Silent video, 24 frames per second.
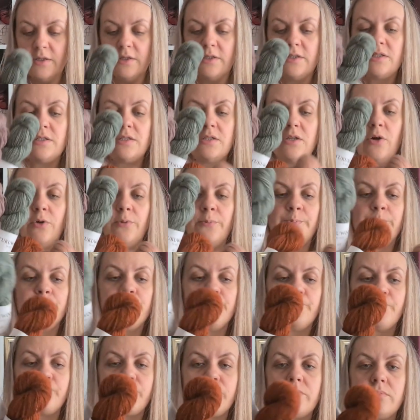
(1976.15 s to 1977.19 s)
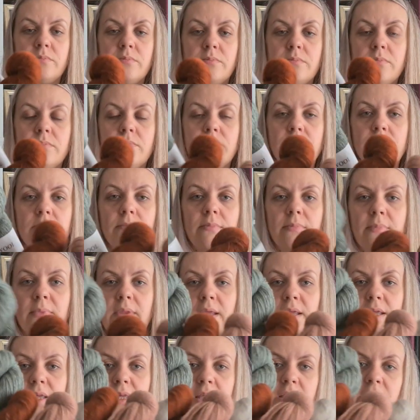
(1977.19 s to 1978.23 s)
So
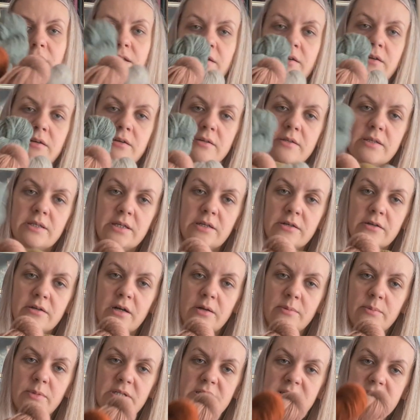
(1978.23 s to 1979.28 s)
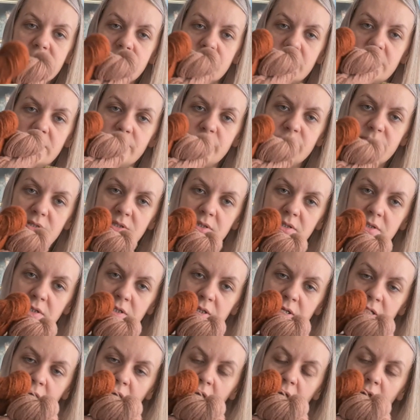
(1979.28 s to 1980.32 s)
here are my stripes.
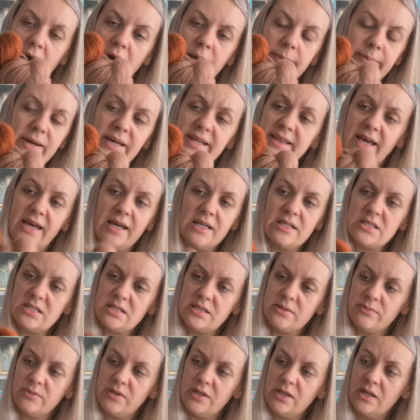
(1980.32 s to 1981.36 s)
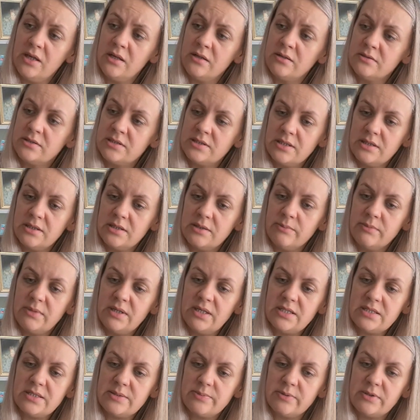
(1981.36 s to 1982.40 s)
I might add something else in the
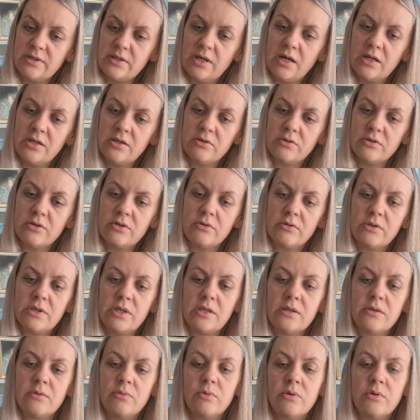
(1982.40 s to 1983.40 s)
mix, but I don't know yet.